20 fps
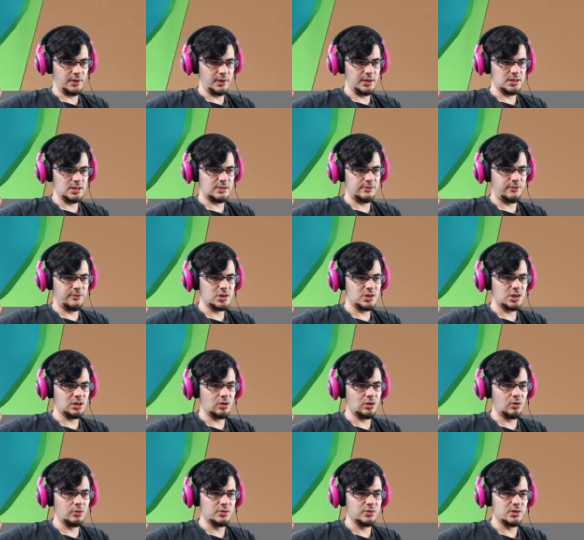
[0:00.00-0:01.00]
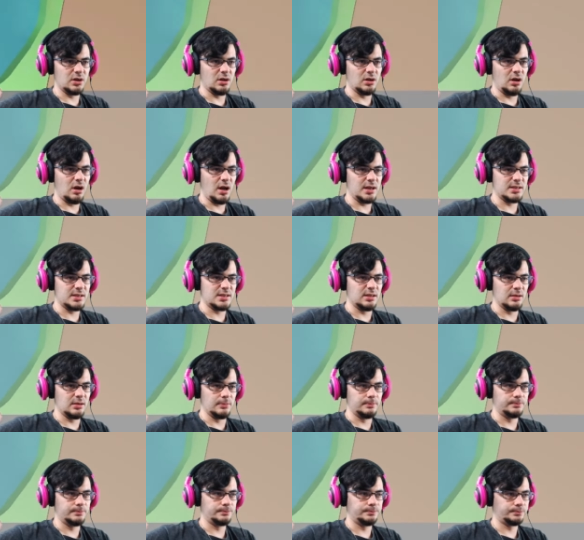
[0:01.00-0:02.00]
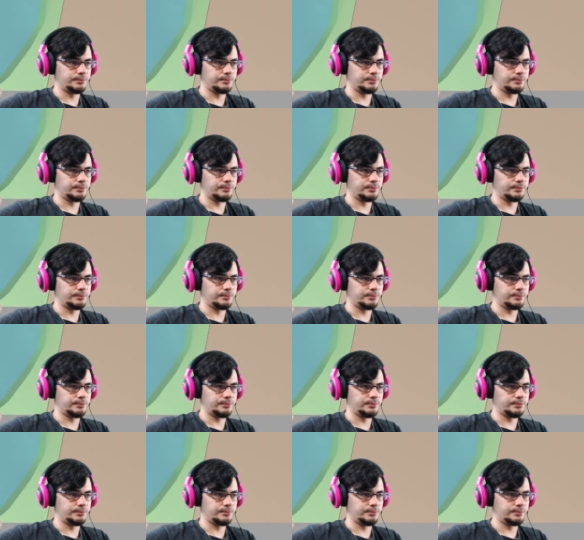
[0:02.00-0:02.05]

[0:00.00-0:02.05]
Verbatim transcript: These fishing holes are awesome.